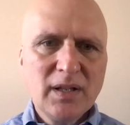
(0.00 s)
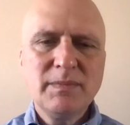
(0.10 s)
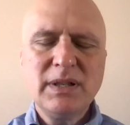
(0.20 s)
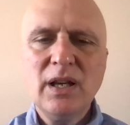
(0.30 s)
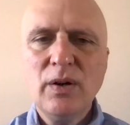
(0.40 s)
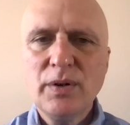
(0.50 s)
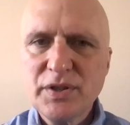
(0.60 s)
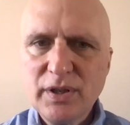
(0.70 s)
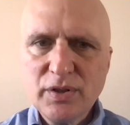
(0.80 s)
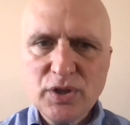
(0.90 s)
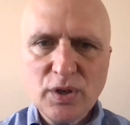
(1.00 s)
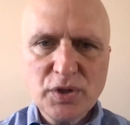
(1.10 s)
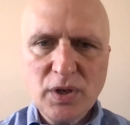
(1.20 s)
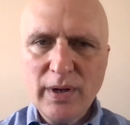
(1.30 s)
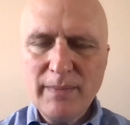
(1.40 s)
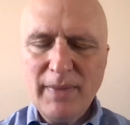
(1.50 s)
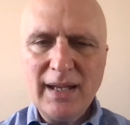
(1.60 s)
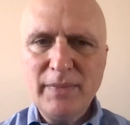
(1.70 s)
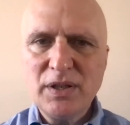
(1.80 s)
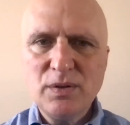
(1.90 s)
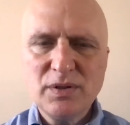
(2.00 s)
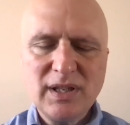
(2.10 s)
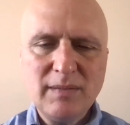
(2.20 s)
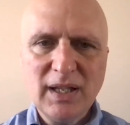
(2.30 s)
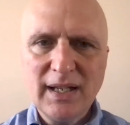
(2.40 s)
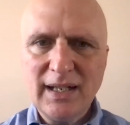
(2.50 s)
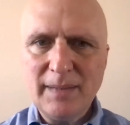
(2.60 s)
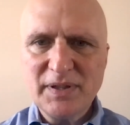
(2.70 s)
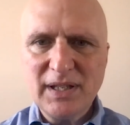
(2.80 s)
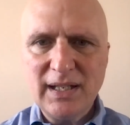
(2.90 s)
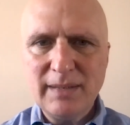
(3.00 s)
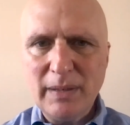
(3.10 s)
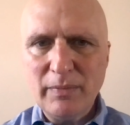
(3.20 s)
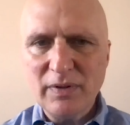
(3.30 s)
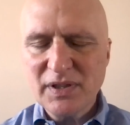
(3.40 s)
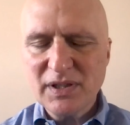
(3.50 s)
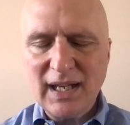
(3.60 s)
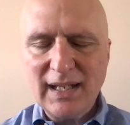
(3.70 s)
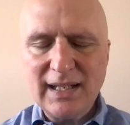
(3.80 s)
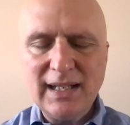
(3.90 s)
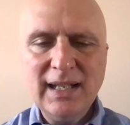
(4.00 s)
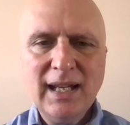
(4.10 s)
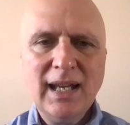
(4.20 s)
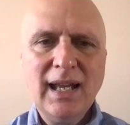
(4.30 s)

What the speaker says: To be known as a good church-going man makes you seem like an upstanding member of society.